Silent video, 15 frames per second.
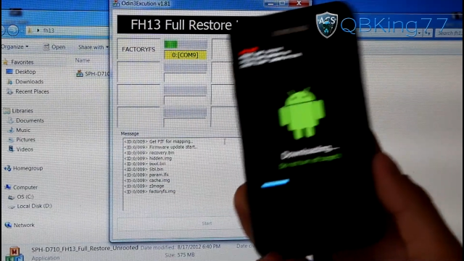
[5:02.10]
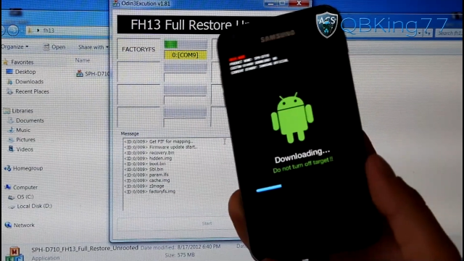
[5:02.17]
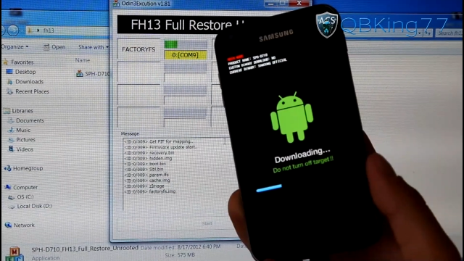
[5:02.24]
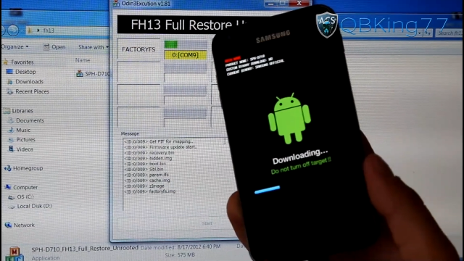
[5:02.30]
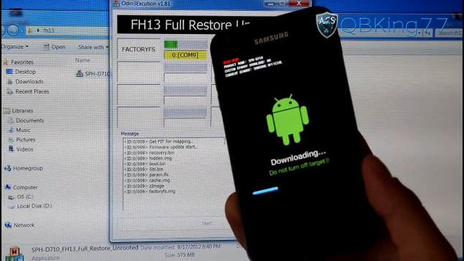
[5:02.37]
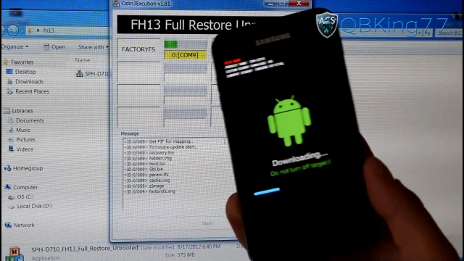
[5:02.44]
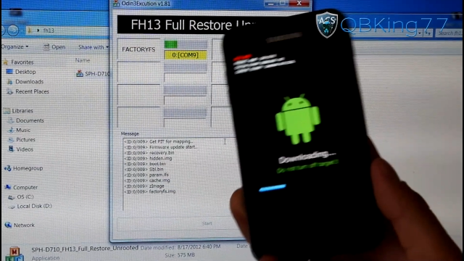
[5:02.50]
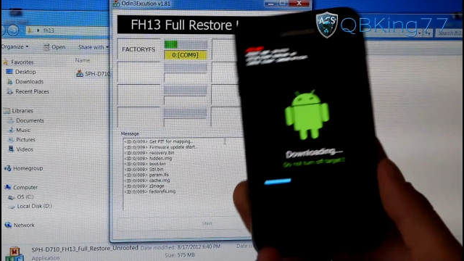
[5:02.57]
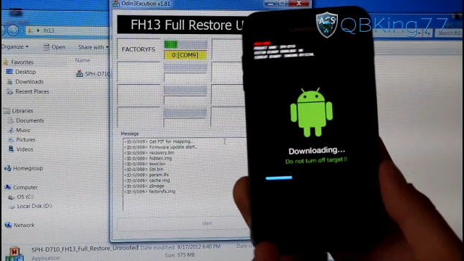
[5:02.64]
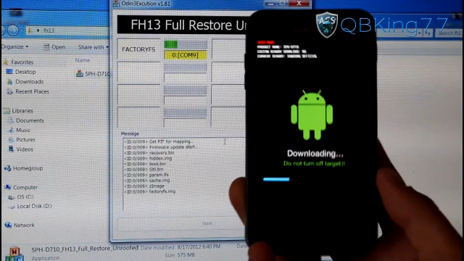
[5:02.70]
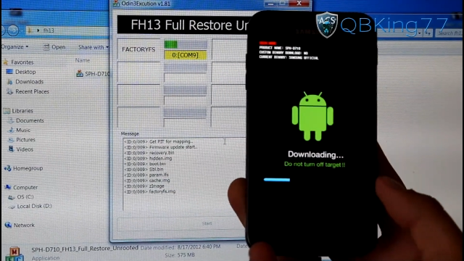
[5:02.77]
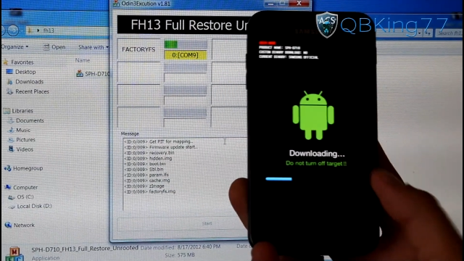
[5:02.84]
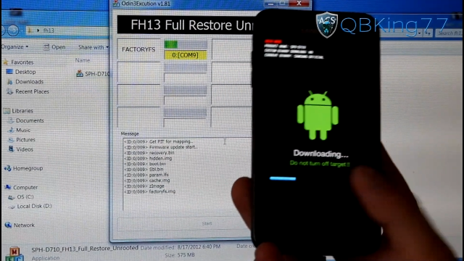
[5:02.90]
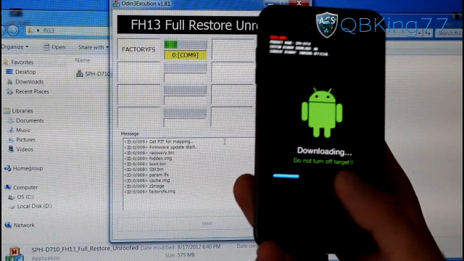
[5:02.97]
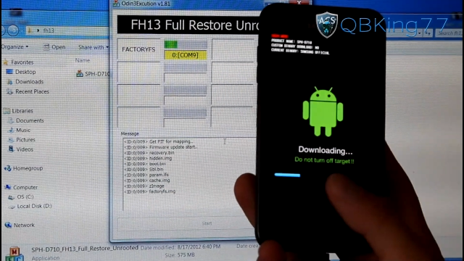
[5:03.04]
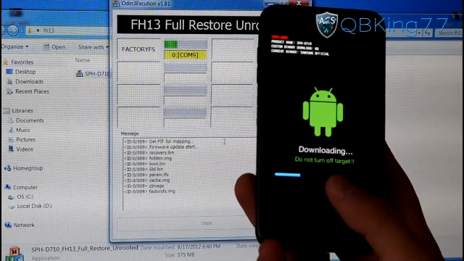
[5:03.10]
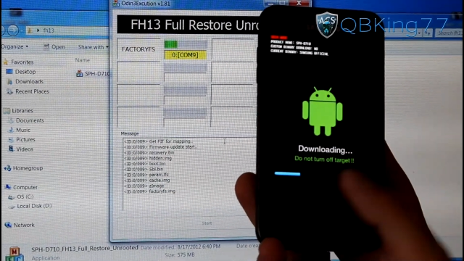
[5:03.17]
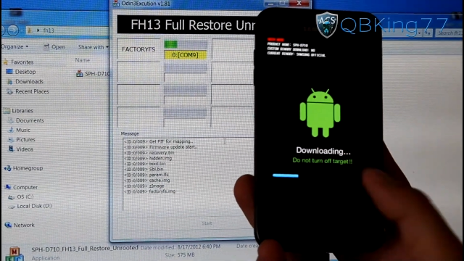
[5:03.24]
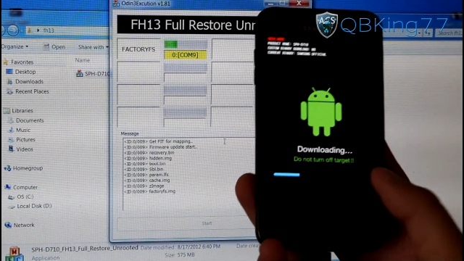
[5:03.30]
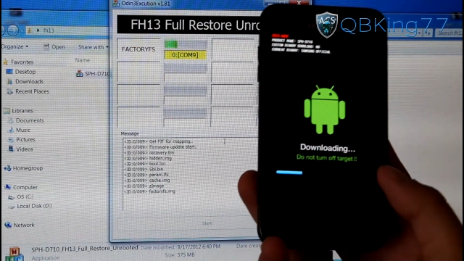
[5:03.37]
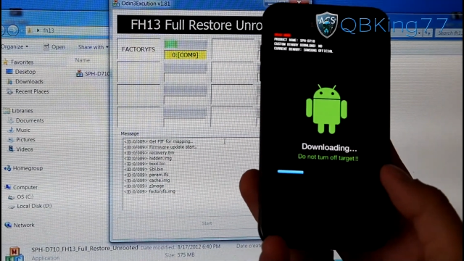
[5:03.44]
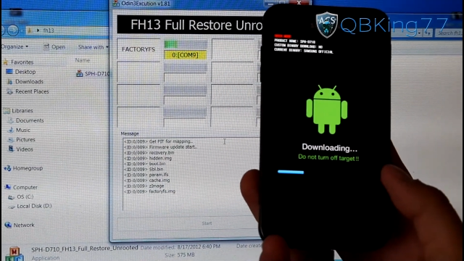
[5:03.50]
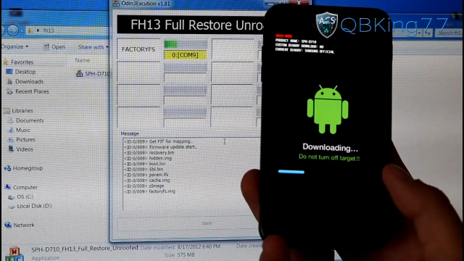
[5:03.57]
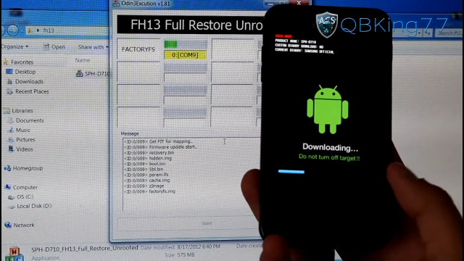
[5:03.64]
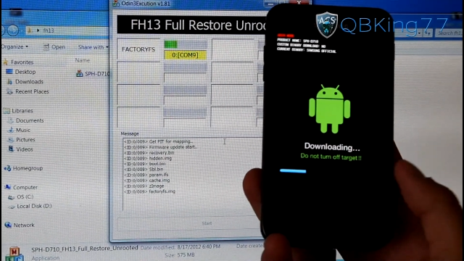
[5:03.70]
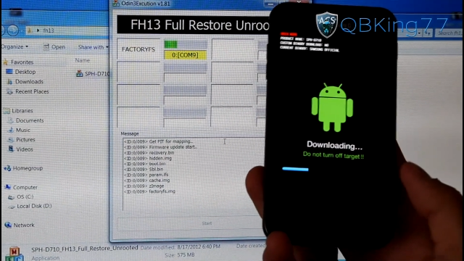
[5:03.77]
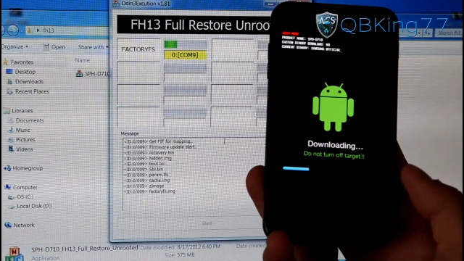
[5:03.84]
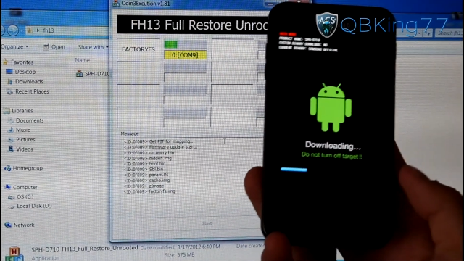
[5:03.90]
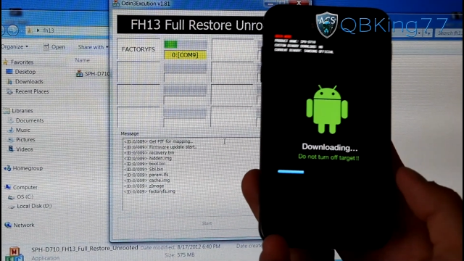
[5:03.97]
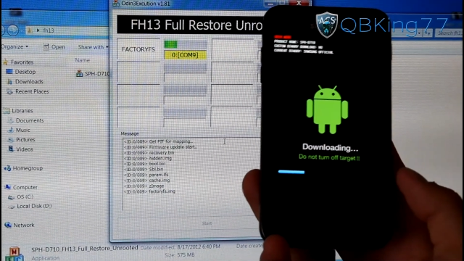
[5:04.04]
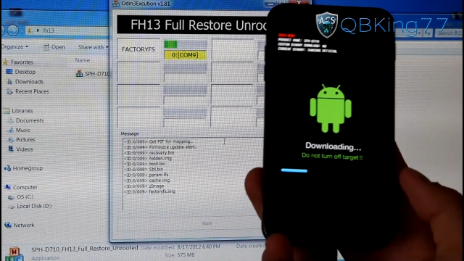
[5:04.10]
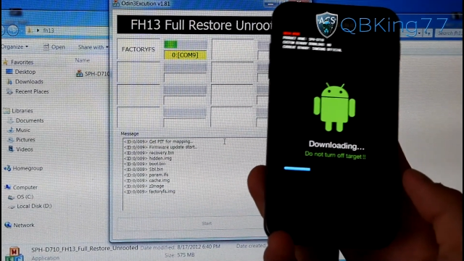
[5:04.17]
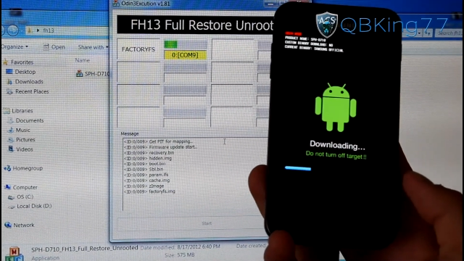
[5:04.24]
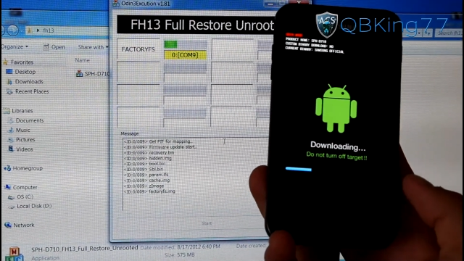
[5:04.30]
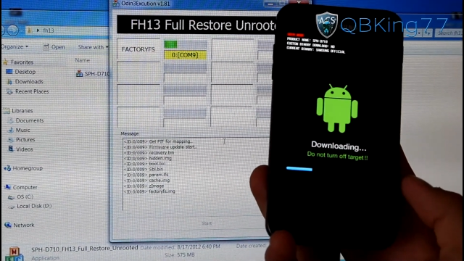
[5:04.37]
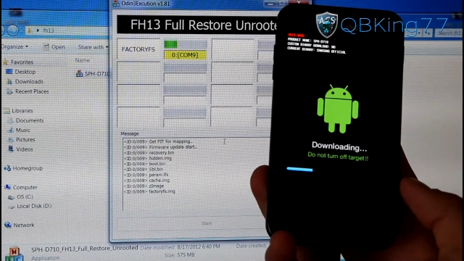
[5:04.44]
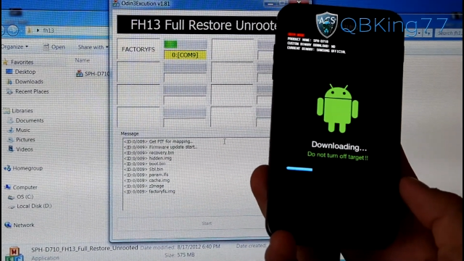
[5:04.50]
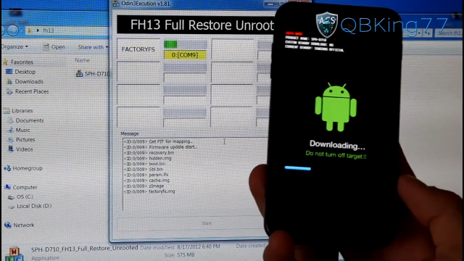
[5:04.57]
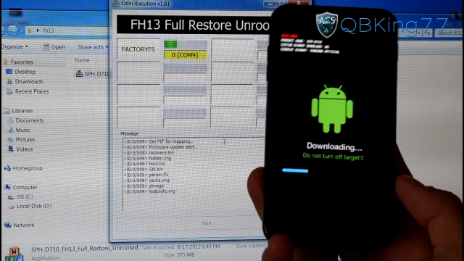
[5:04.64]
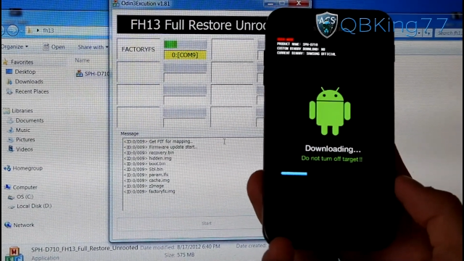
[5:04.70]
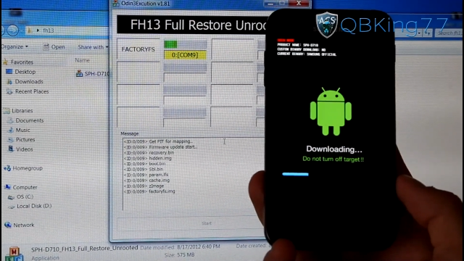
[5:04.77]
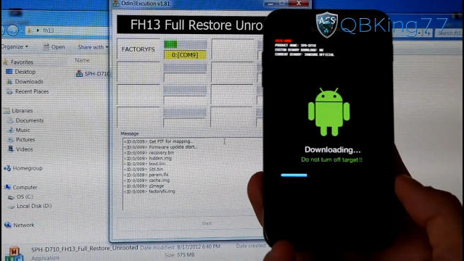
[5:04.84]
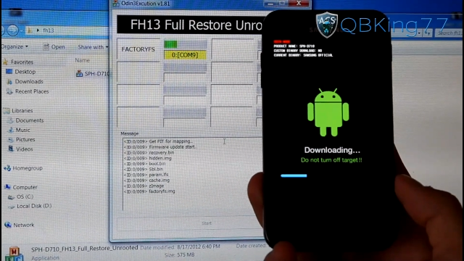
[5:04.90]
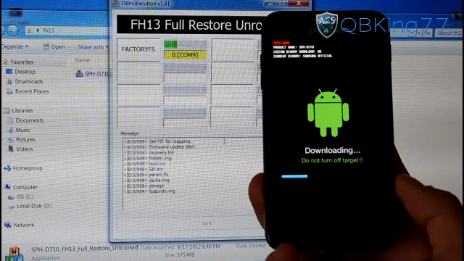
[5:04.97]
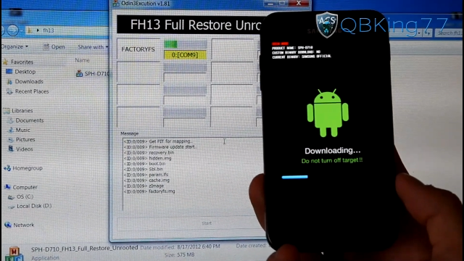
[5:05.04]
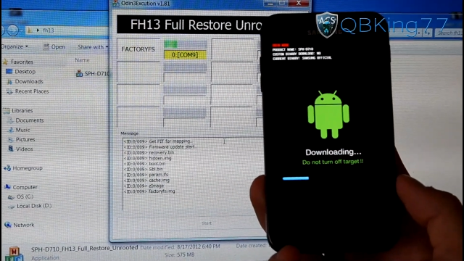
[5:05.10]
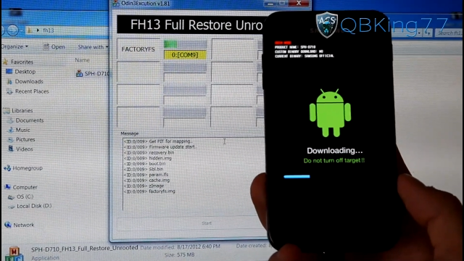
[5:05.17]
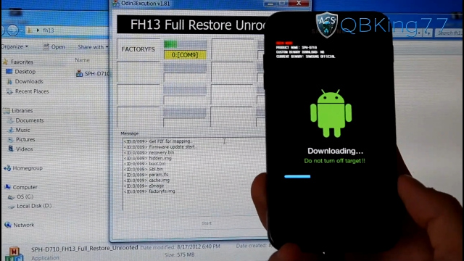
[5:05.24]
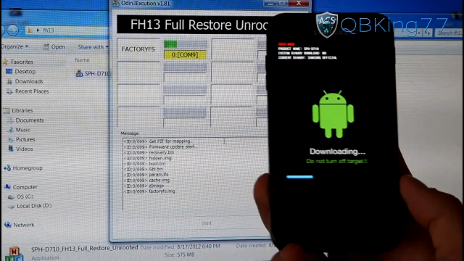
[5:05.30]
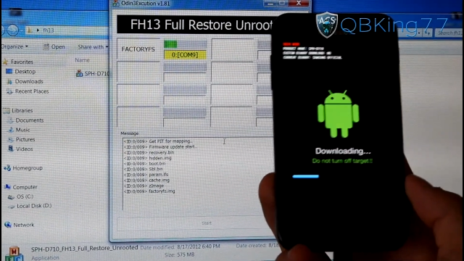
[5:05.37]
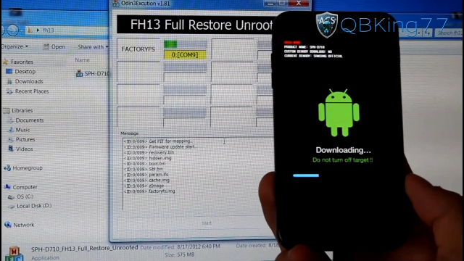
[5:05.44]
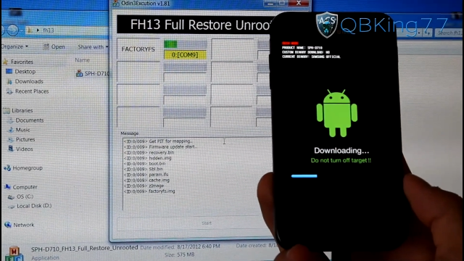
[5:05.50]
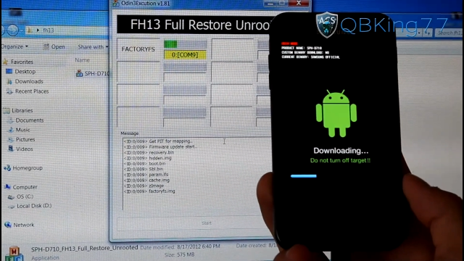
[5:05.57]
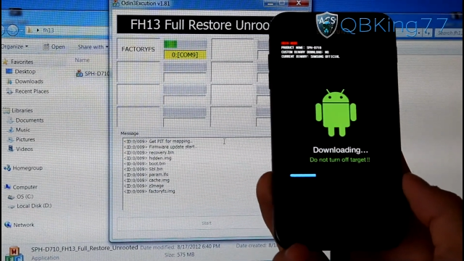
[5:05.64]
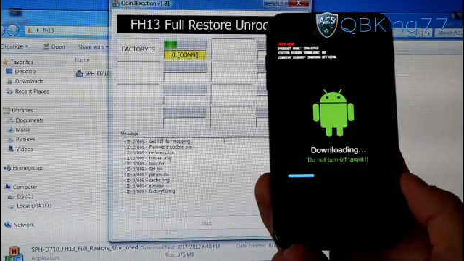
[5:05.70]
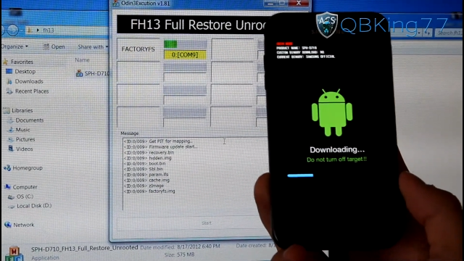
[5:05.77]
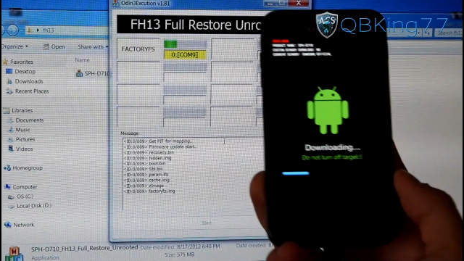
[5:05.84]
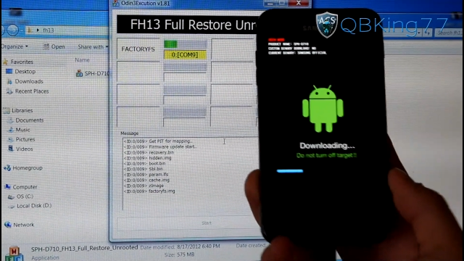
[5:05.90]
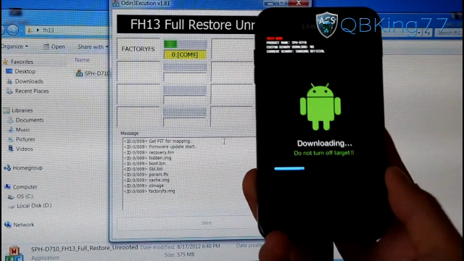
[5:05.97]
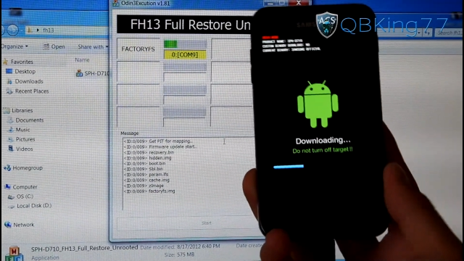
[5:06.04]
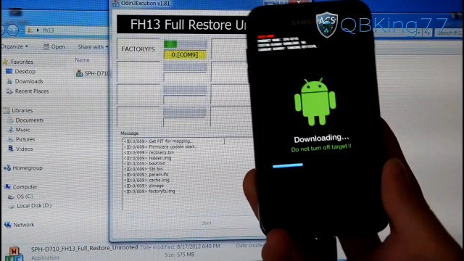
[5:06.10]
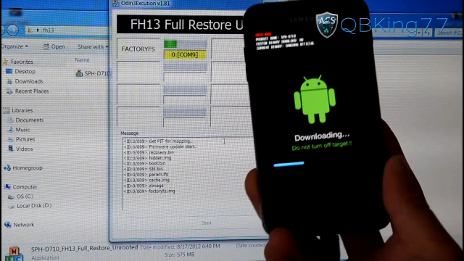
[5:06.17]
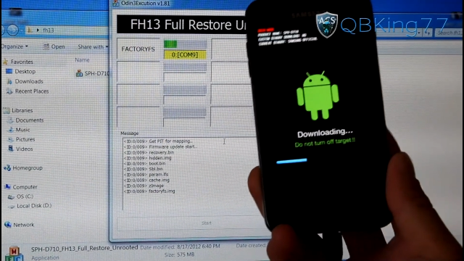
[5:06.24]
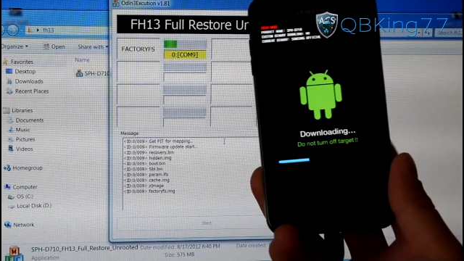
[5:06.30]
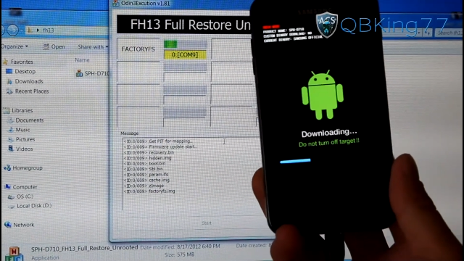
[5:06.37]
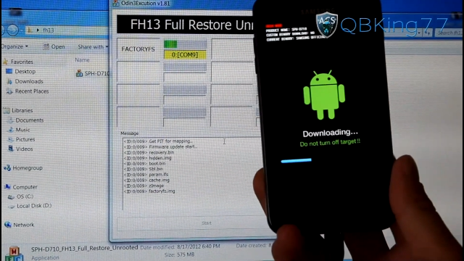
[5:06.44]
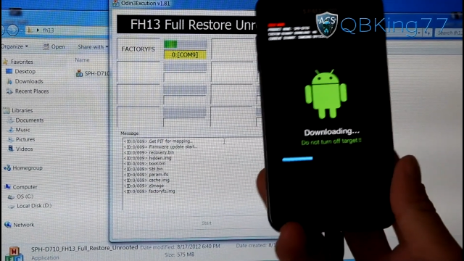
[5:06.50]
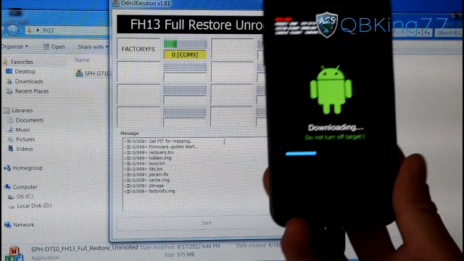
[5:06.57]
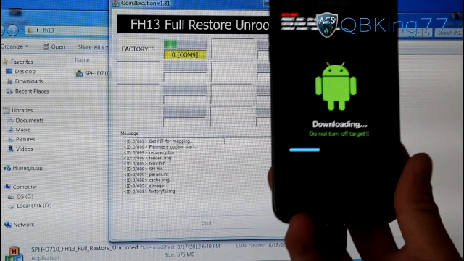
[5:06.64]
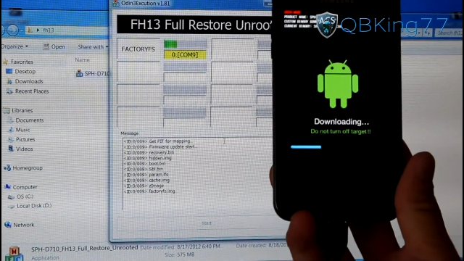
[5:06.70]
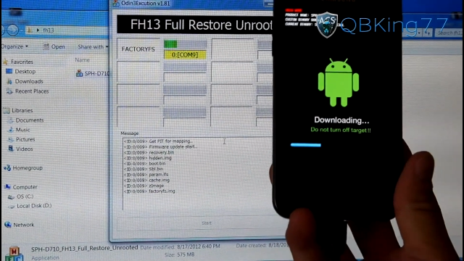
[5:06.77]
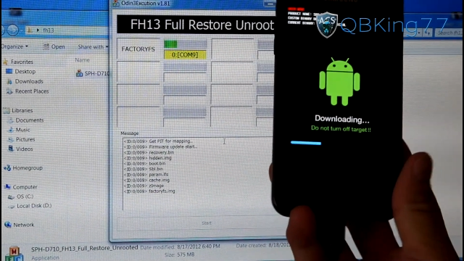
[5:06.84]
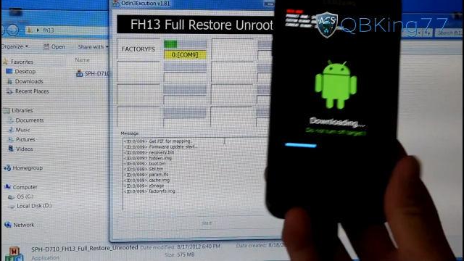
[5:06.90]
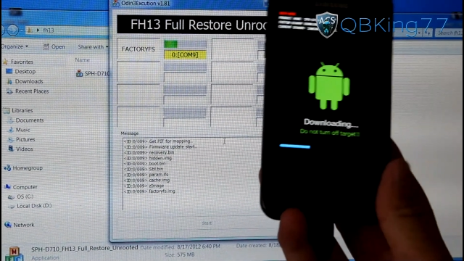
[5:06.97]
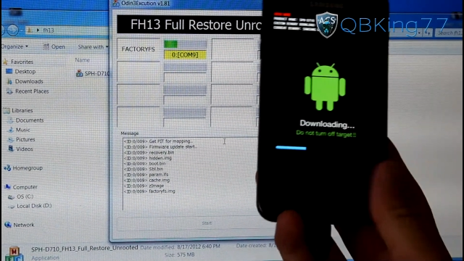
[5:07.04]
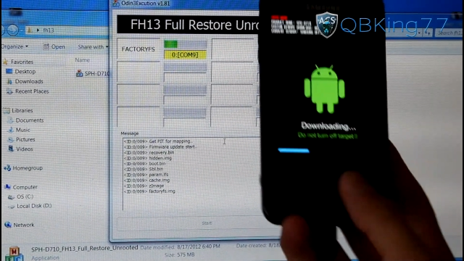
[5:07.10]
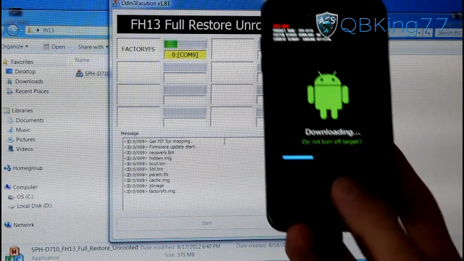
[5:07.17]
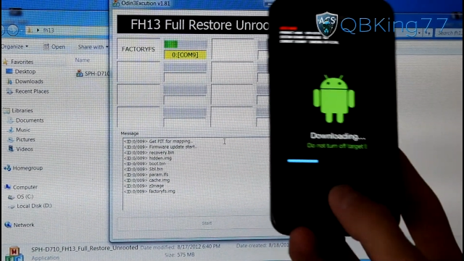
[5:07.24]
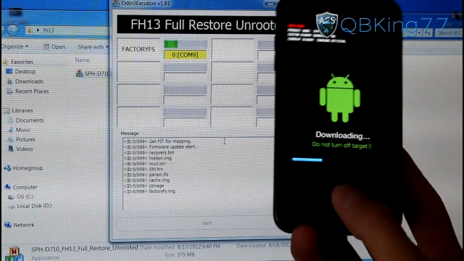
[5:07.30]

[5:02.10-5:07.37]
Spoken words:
Nobody's mouth can be seen.